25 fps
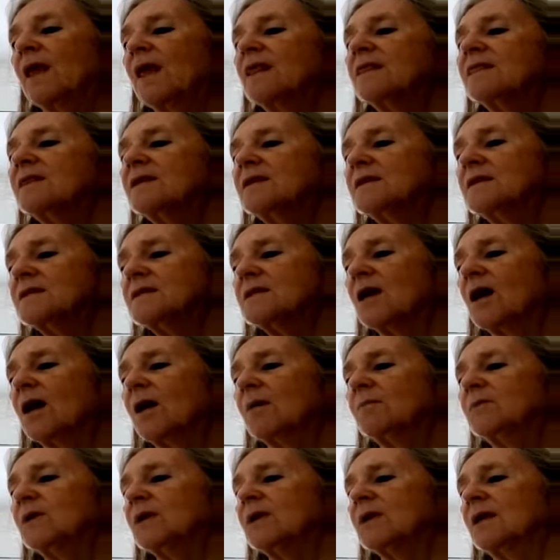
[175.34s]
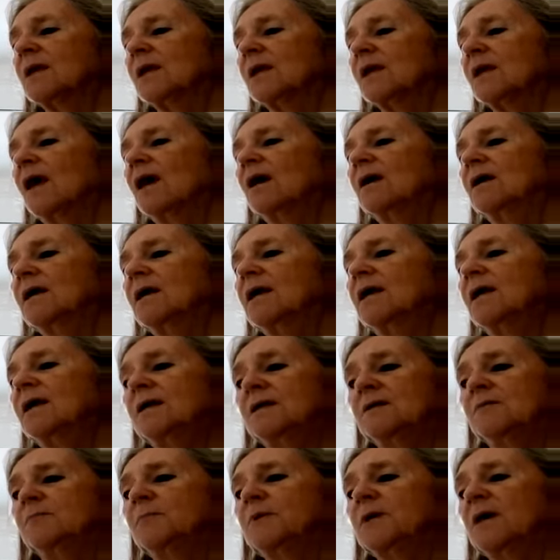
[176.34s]
This time the king
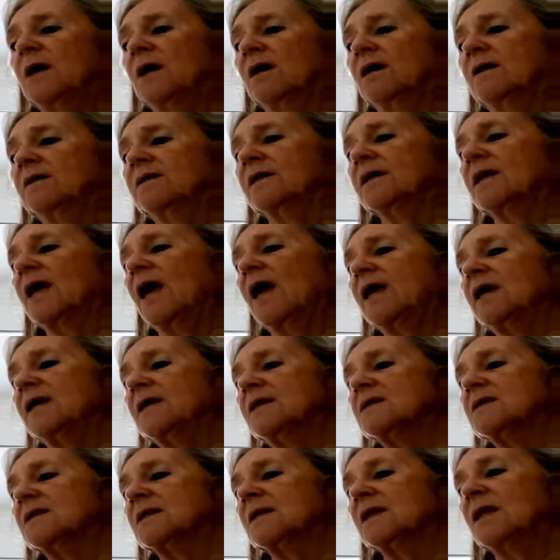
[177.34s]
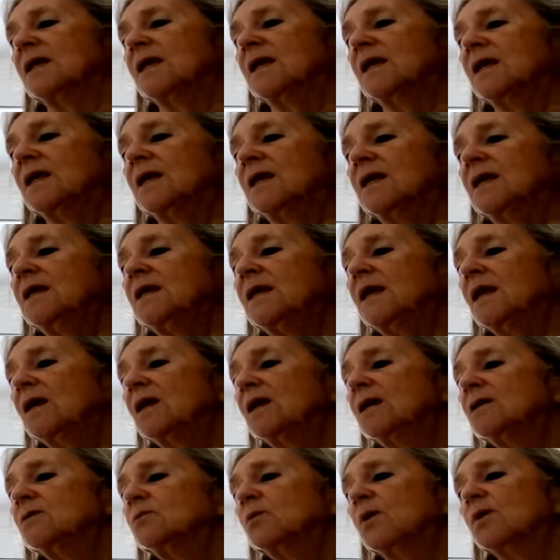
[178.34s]
hid behind the gate. He
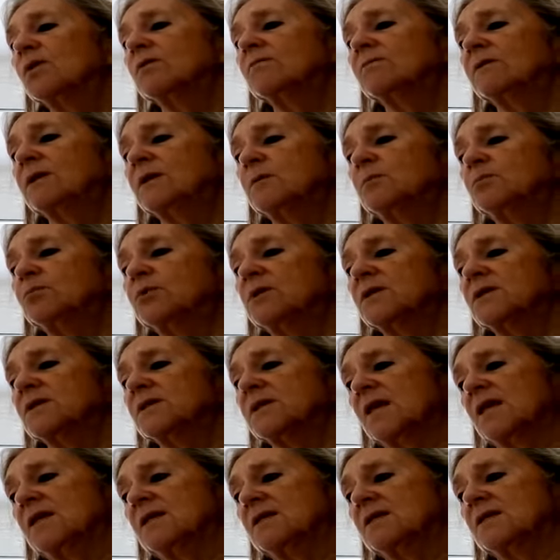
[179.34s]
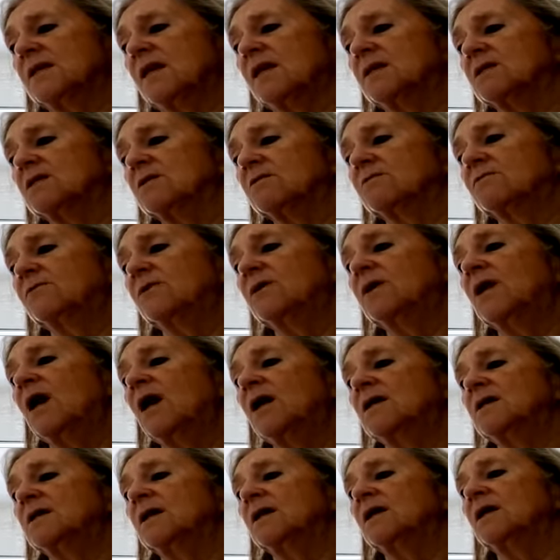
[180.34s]
heard what the real princess said to
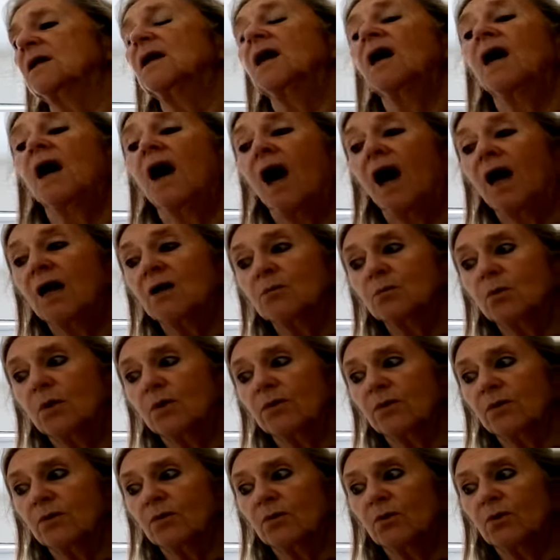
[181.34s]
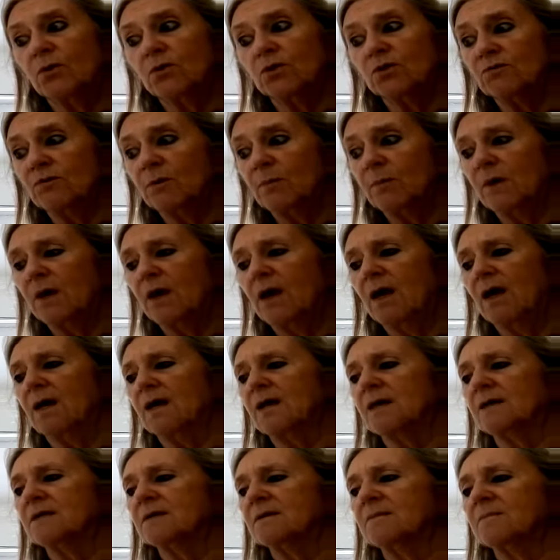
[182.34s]
Falada and what the horse
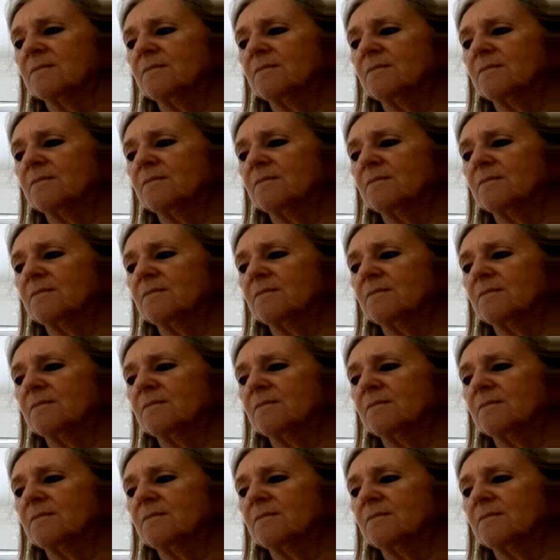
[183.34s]
replied.